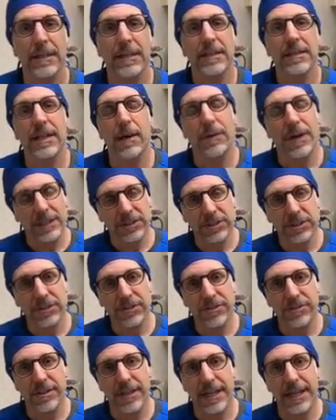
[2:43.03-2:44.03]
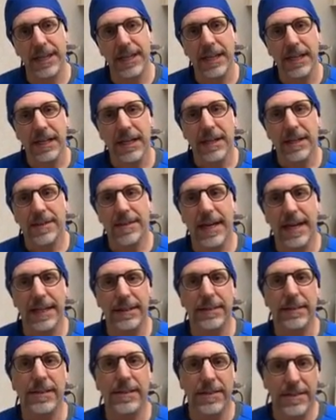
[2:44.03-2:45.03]
Now I should say
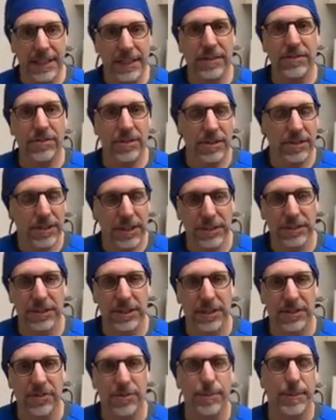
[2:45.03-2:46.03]
that these conditions,